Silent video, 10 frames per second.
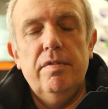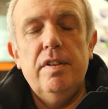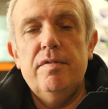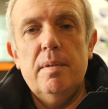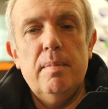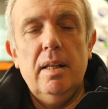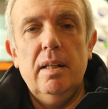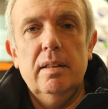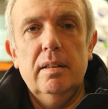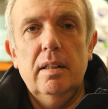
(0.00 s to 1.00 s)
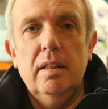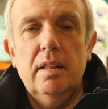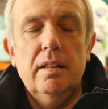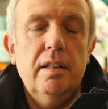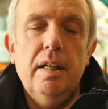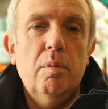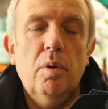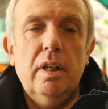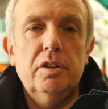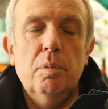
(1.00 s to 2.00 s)
50 mil, the net
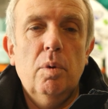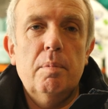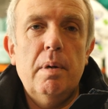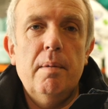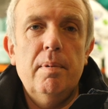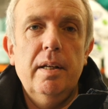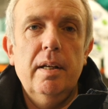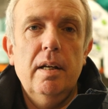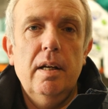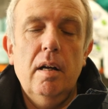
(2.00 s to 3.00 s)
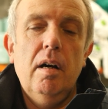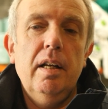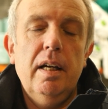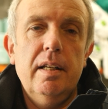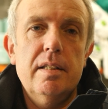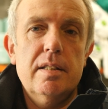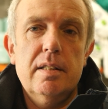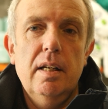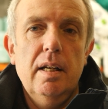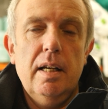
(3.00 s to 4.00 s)
won't actually work properly. And all that
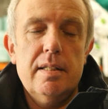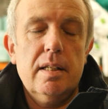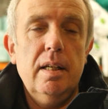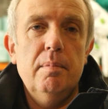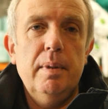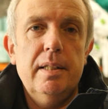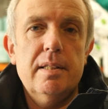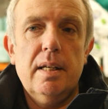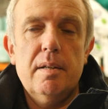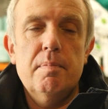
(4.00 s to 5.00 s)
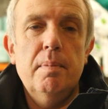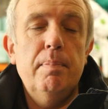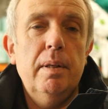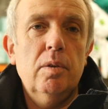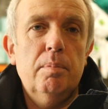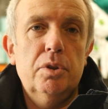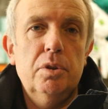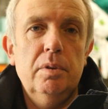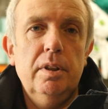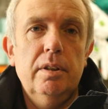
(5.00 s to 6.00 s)
is a skill base that has been built up
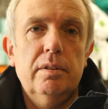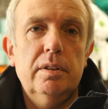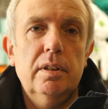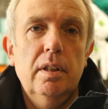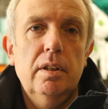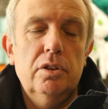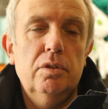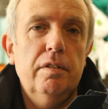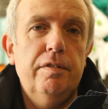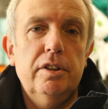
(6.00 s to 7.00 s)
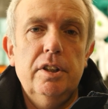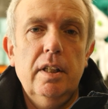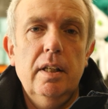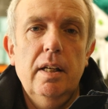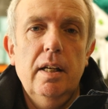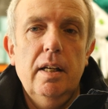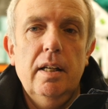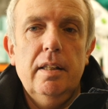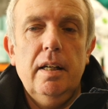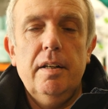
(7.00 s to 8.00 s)
through the years through the fishing
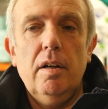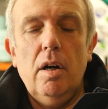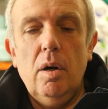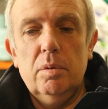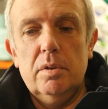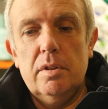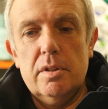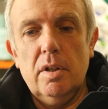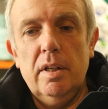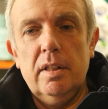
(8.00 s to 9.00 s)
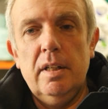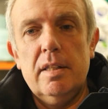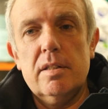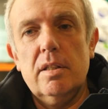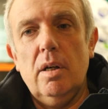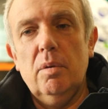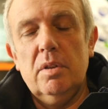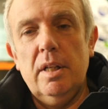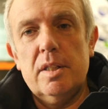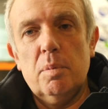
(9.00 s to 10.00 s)
that how to design the nets, how
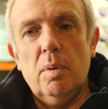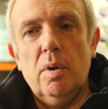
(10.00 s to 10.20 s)
the nets